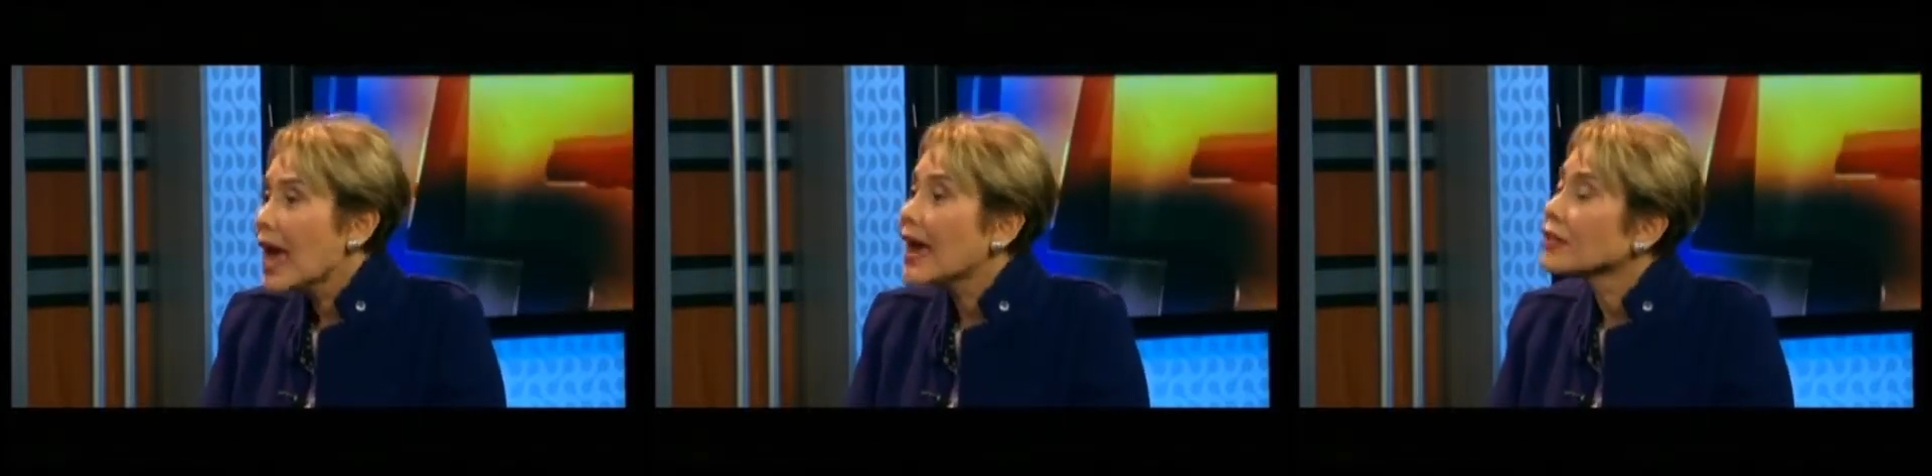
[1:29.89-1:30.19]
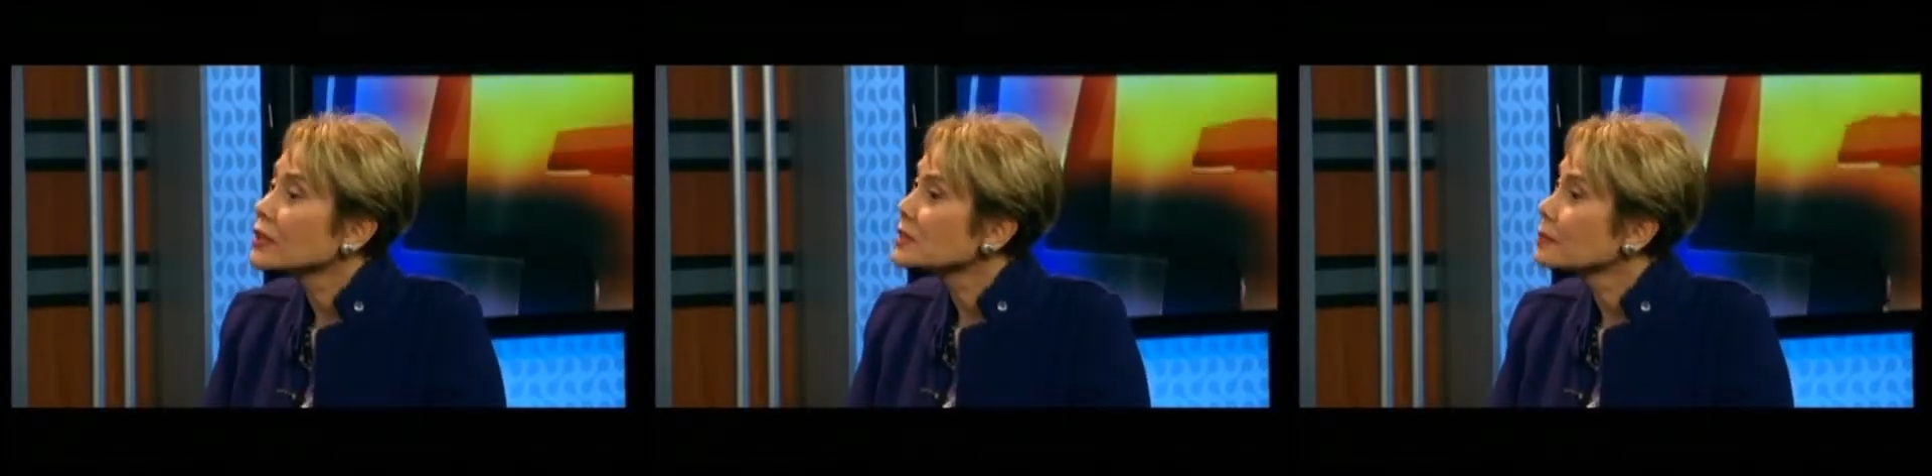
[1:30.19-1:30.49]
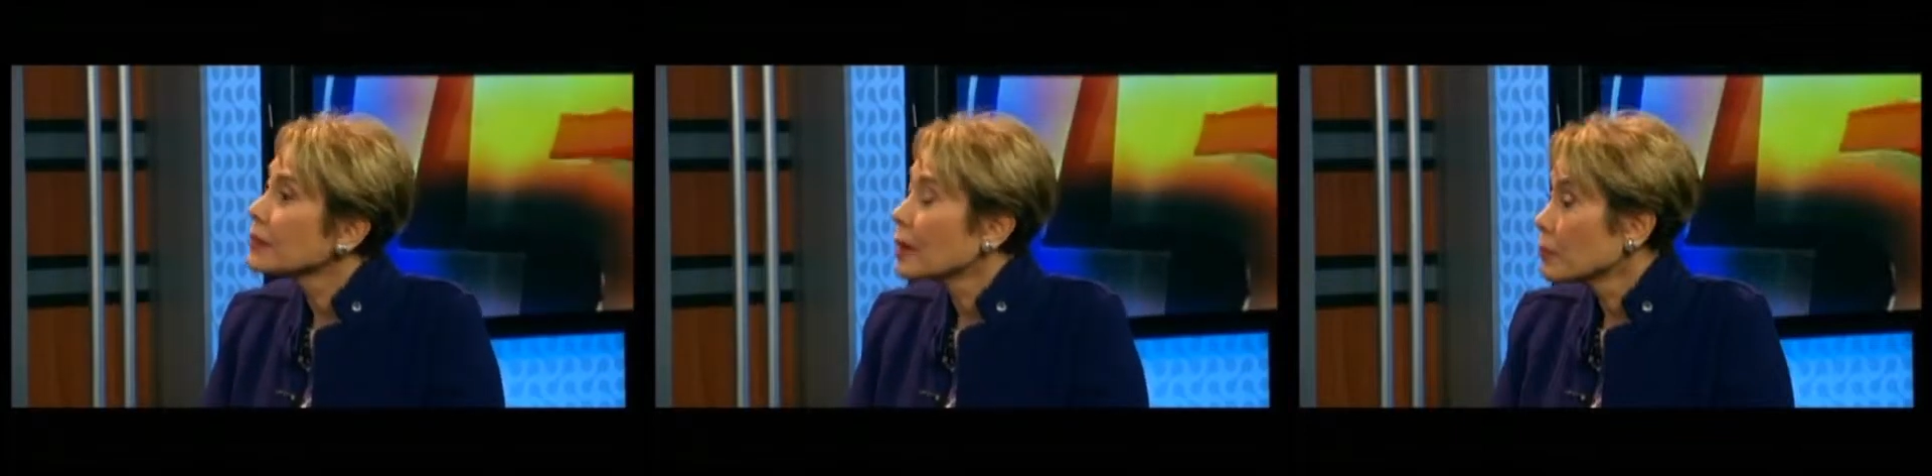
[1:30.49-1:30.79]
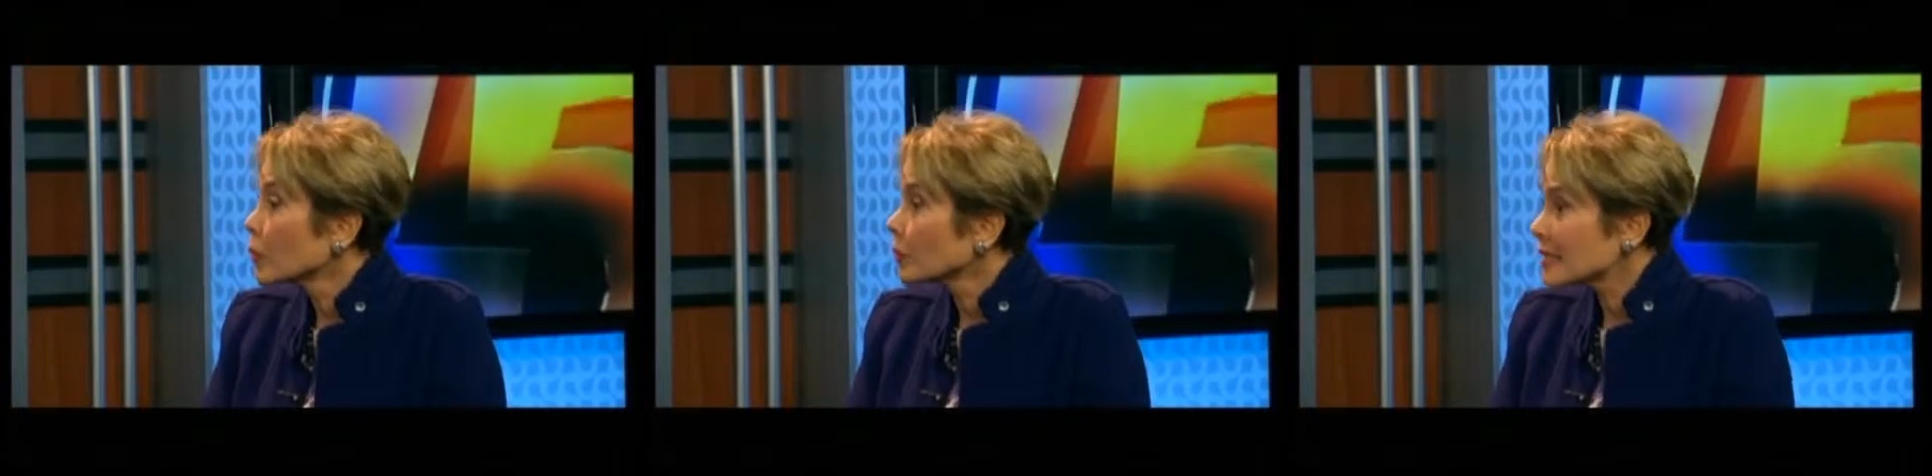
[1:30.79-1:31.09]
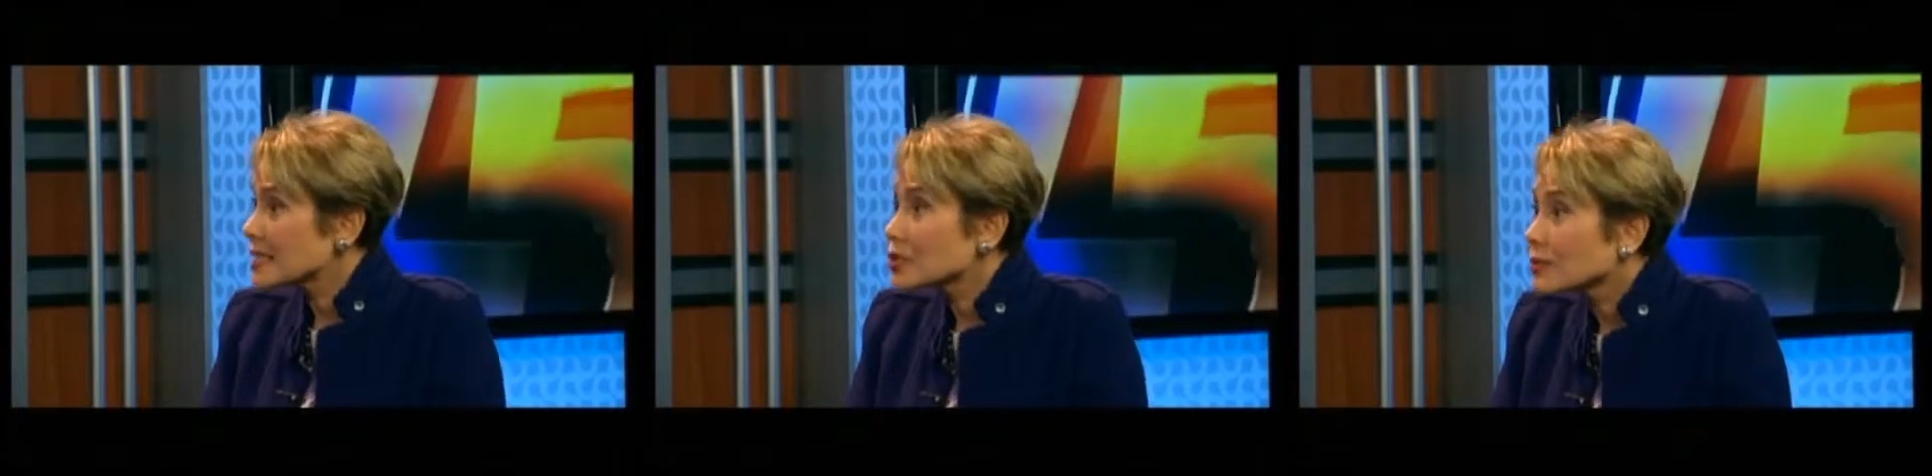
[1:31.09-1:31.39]
And there is a more
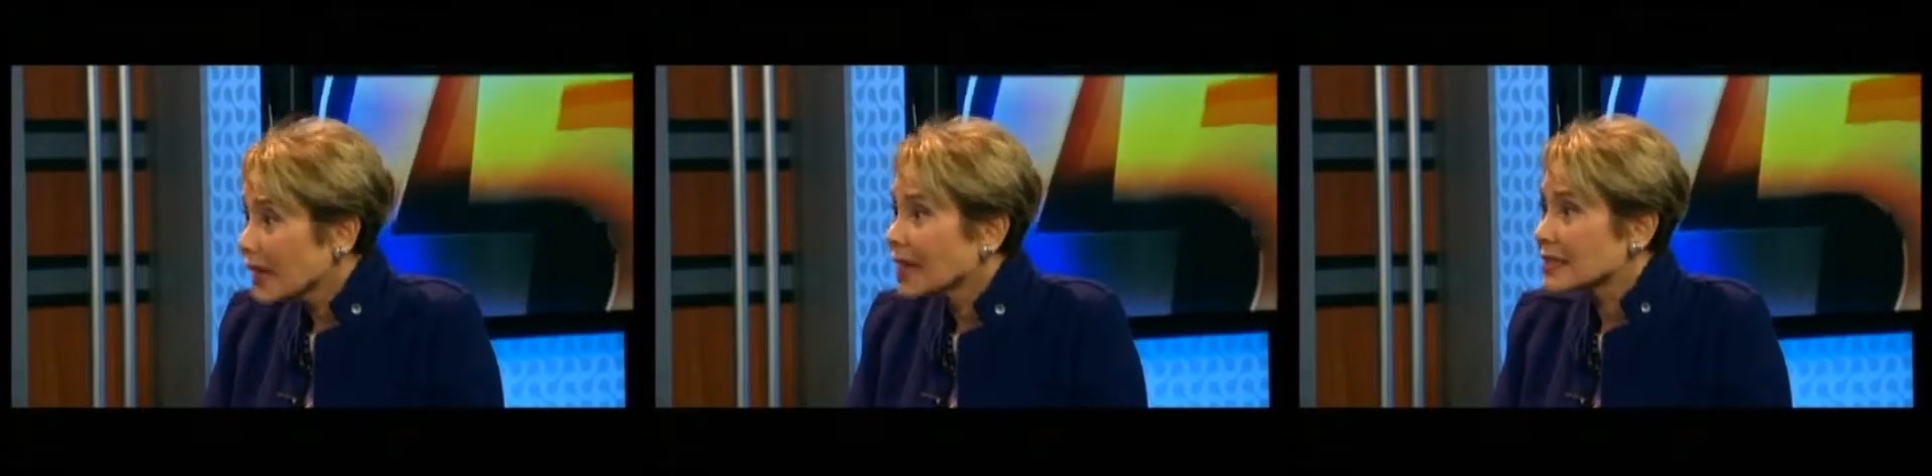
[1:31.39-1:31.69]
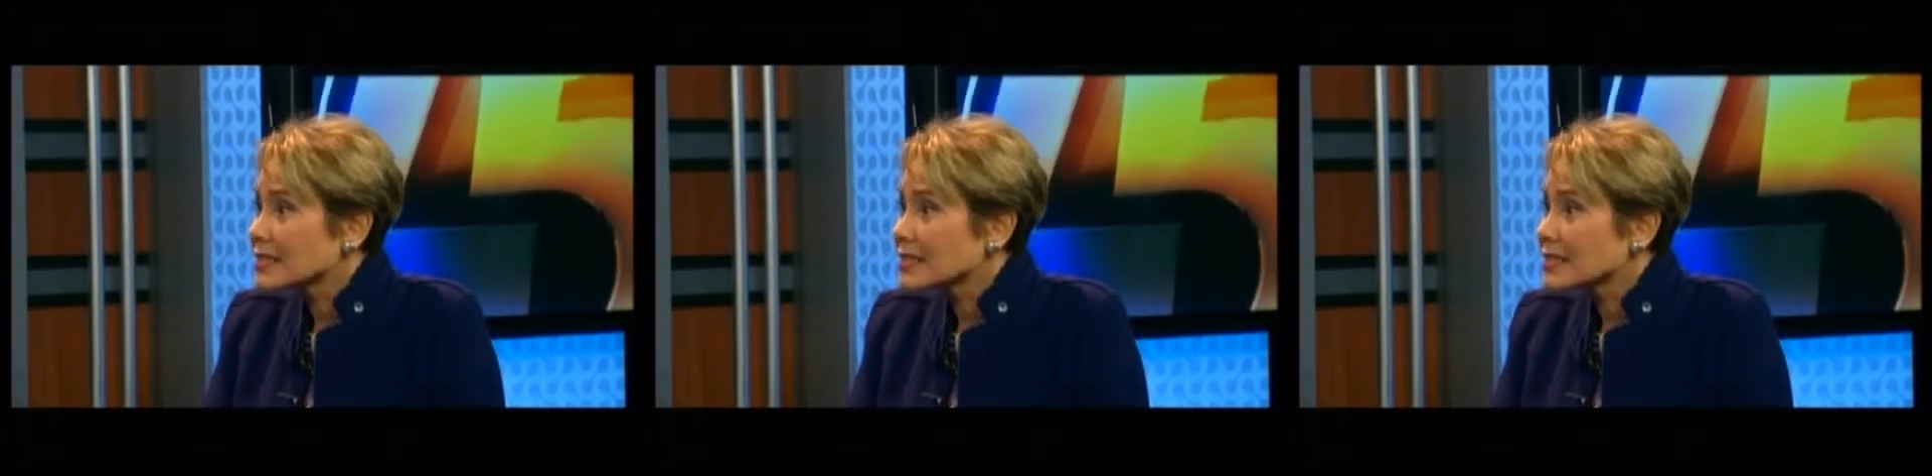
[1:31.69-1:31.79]
recent trend,